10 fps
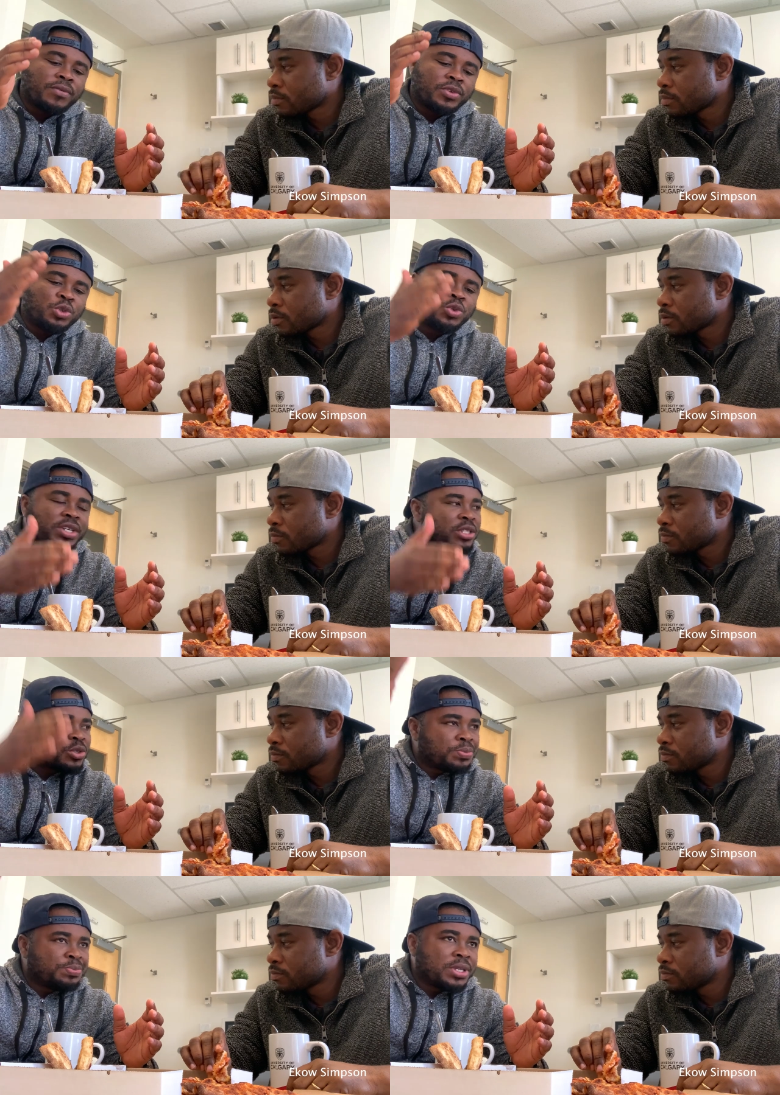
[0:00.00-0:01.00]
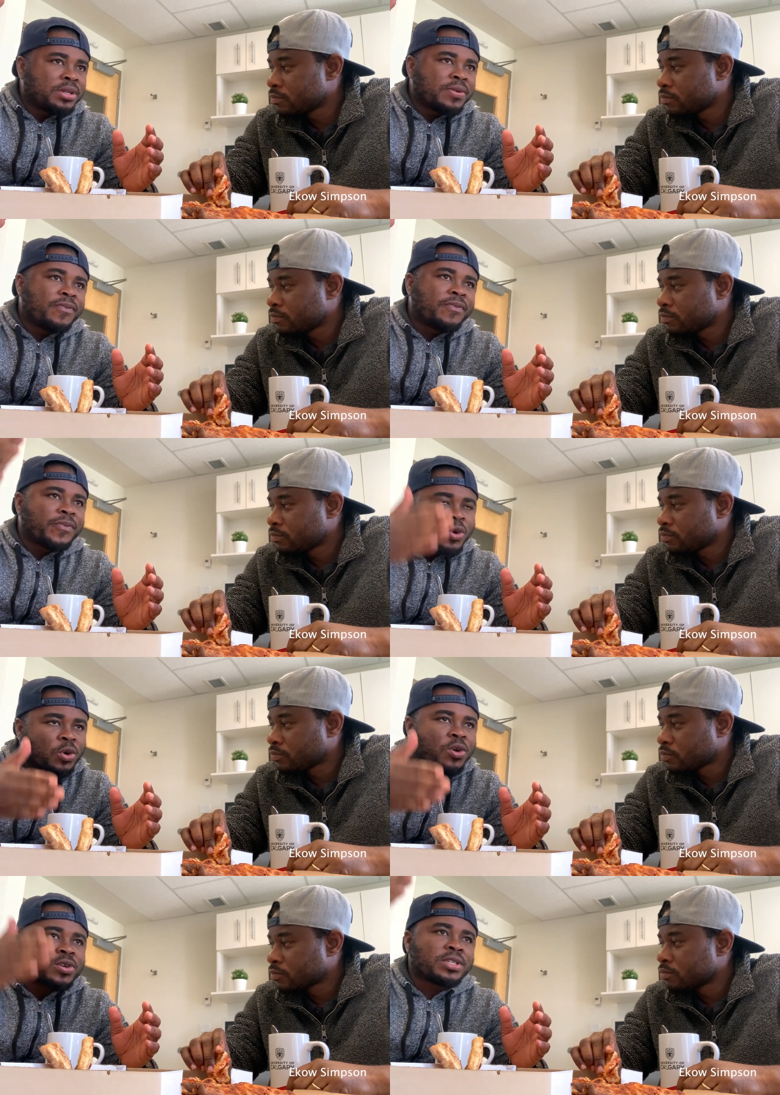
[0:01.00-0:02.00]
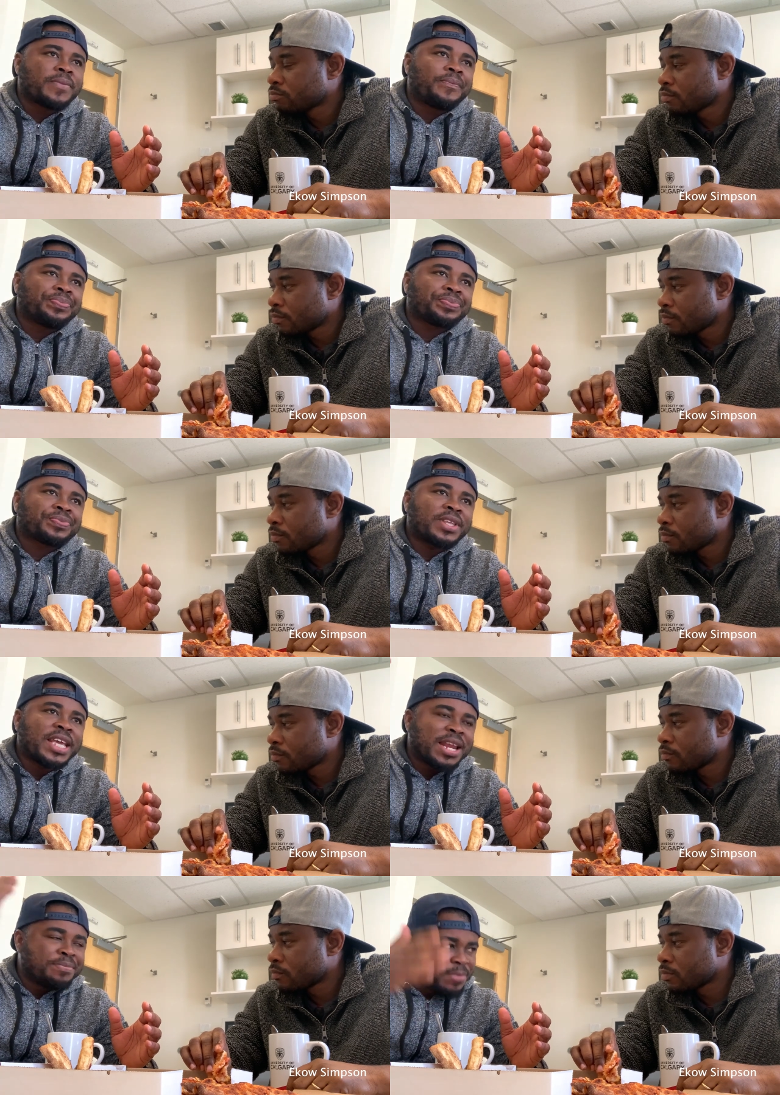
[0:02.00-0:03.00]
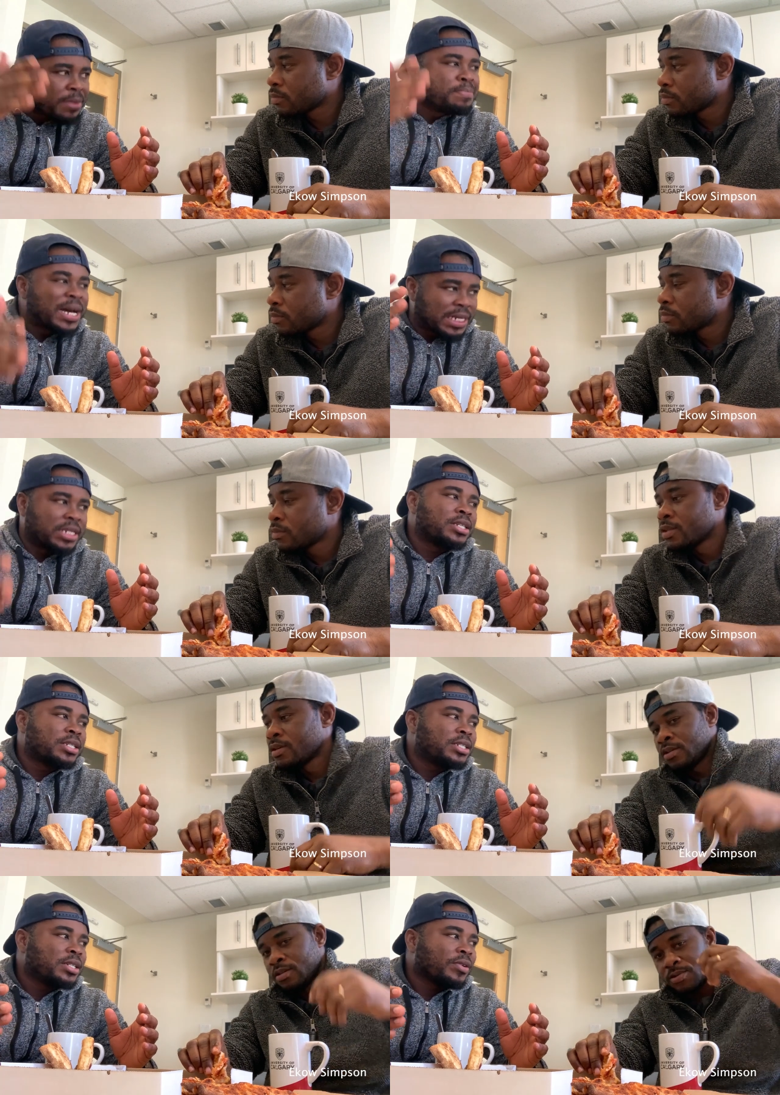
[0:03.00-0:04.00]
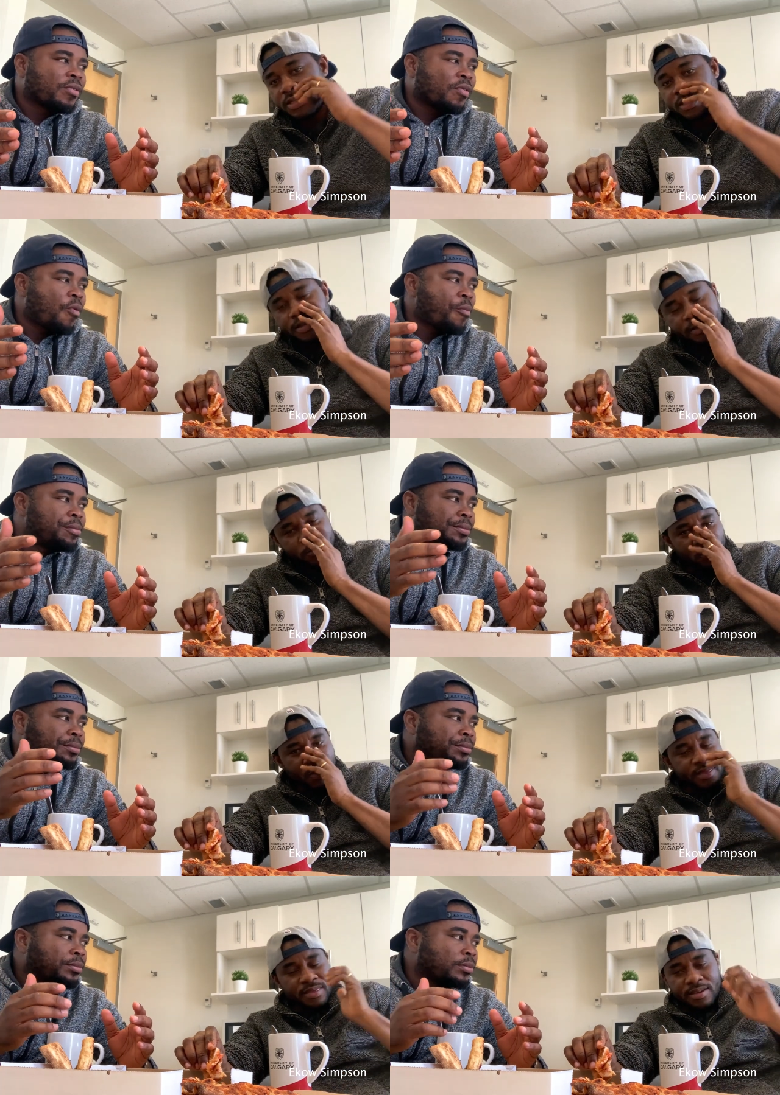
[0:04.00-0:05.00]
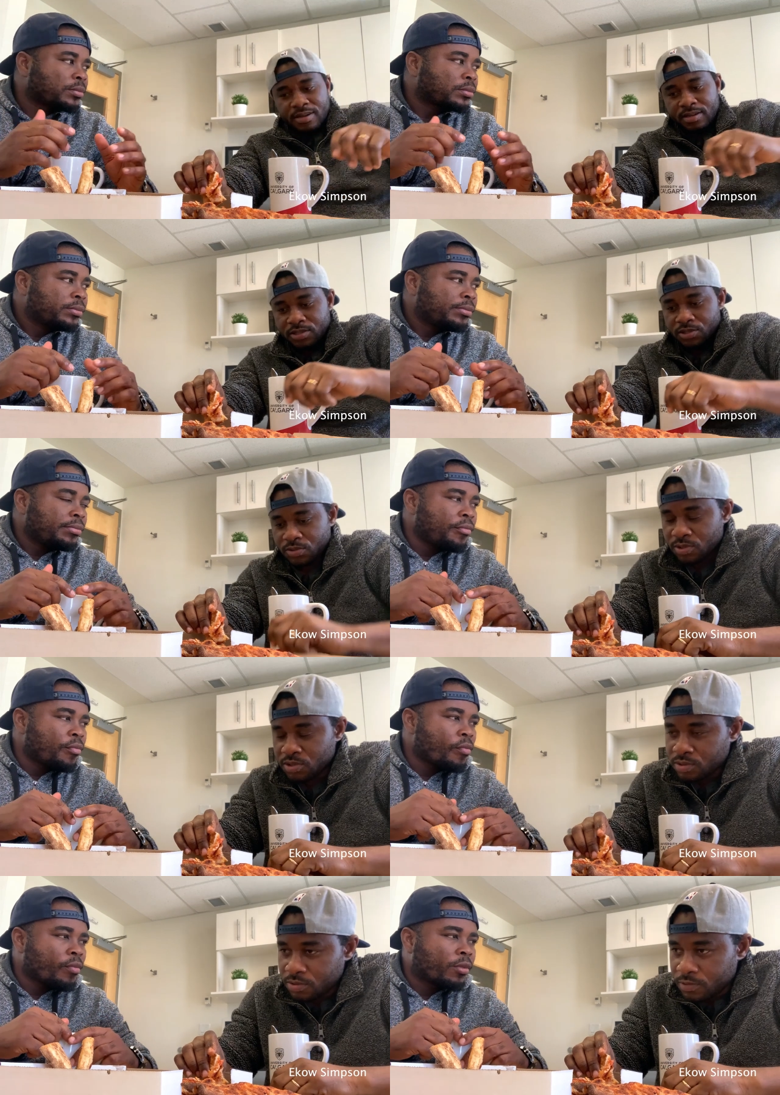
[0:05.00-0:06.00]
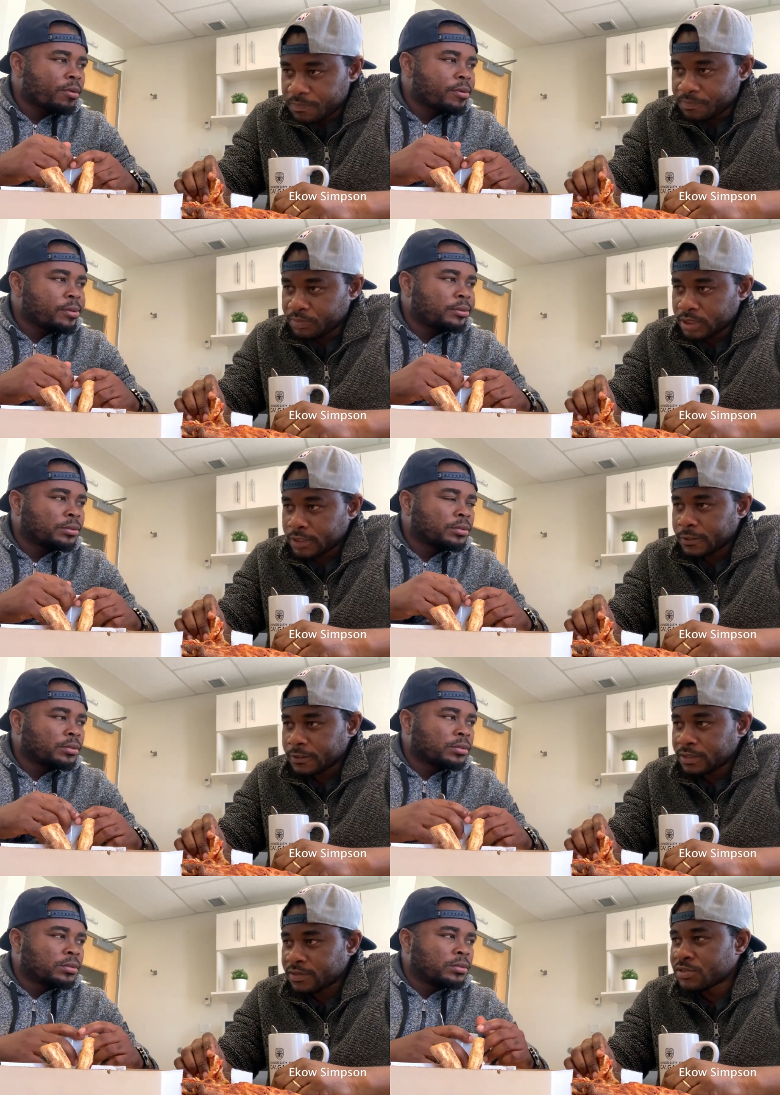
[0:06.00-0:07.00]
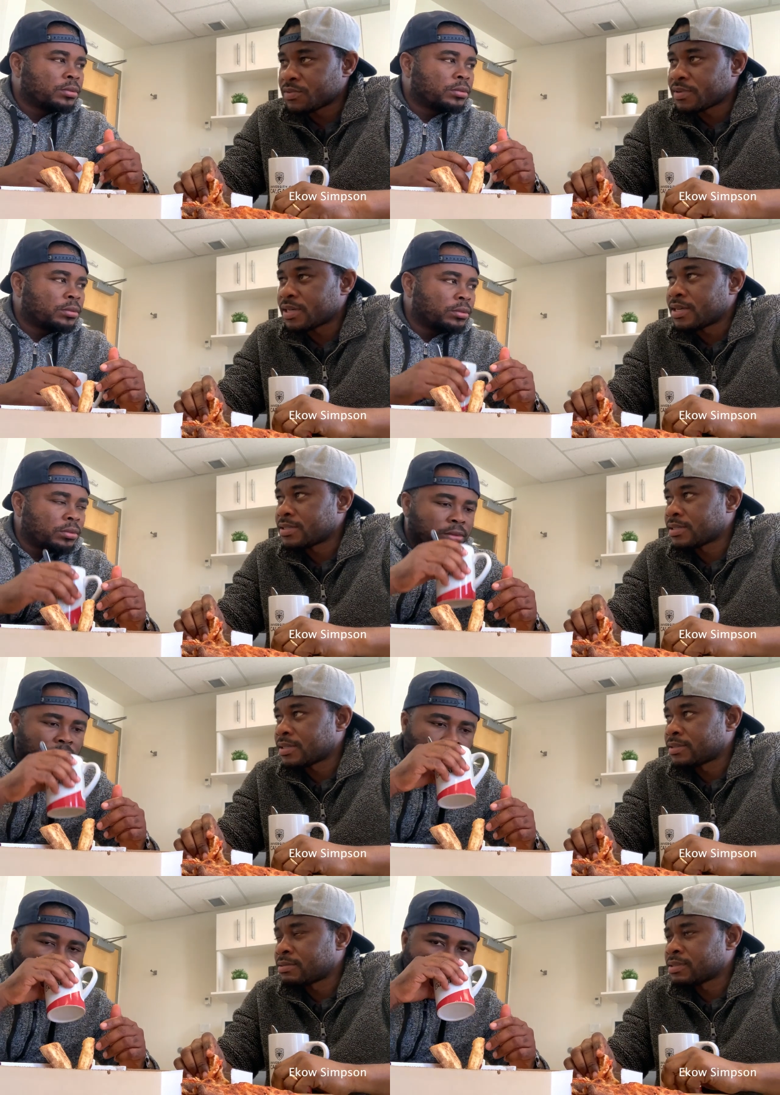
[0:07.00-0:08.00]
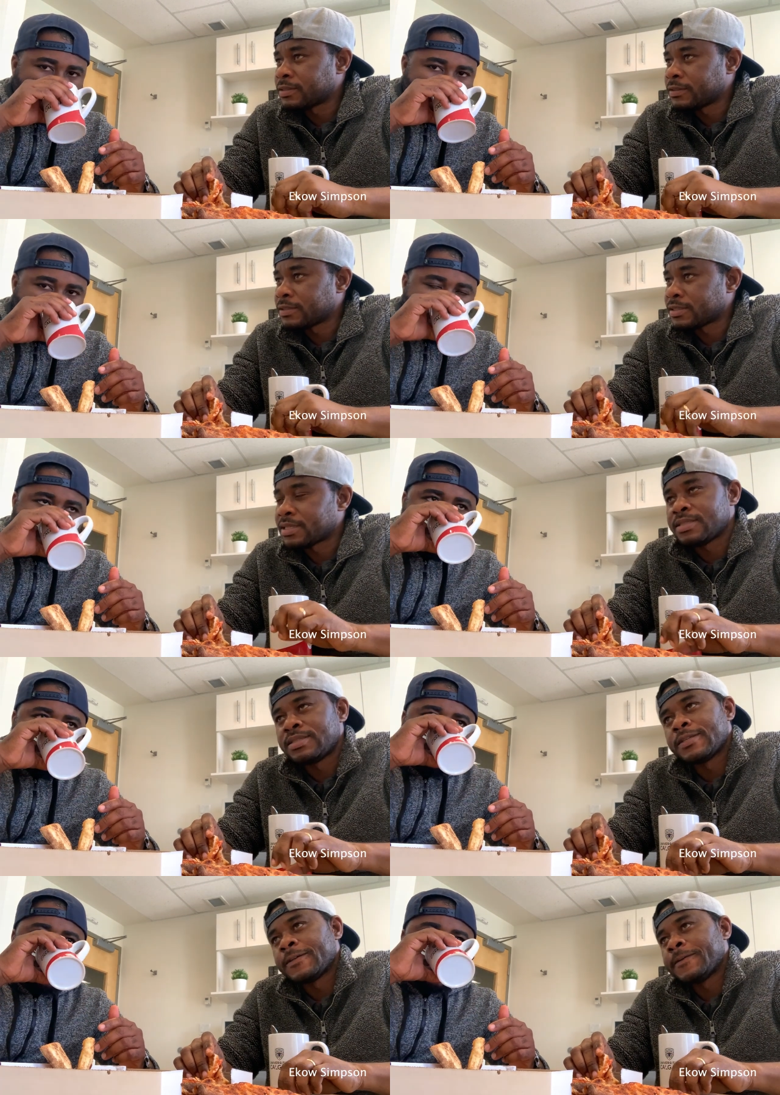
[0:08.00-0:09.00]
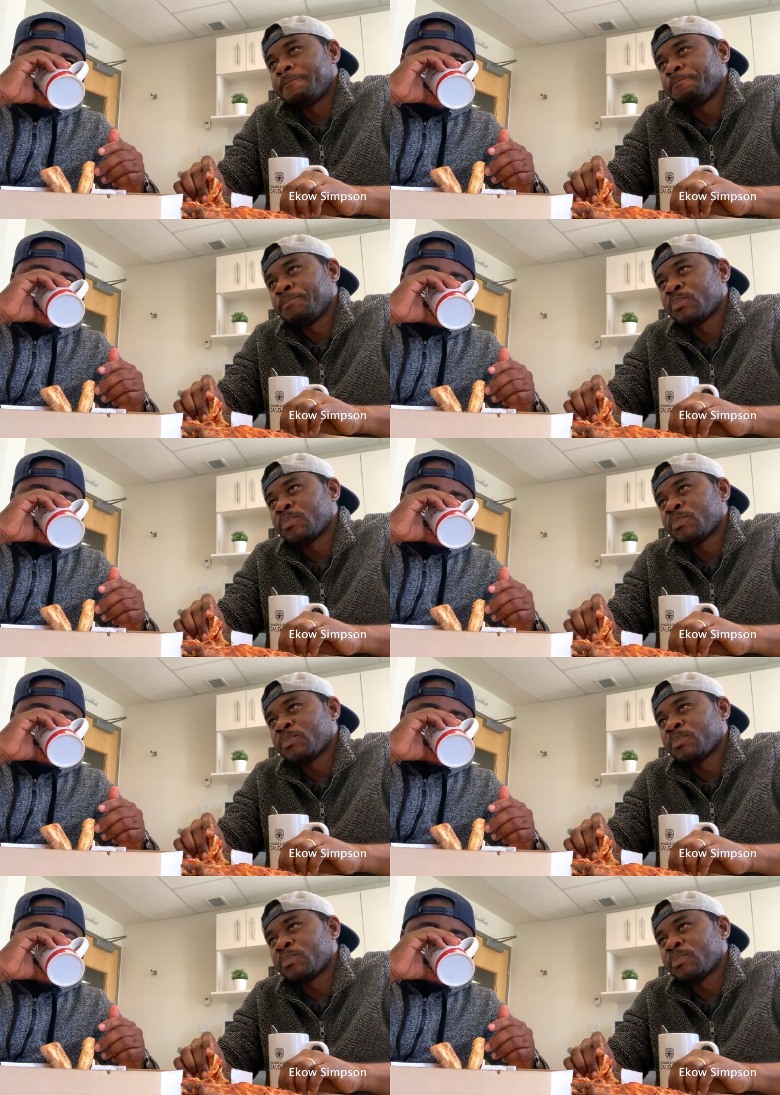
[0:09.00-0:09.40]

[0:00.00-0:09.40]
Speaker 1: you need to be focused and make money.
Speaker 2: You see, one thing that you also uh, have to realize that is that um,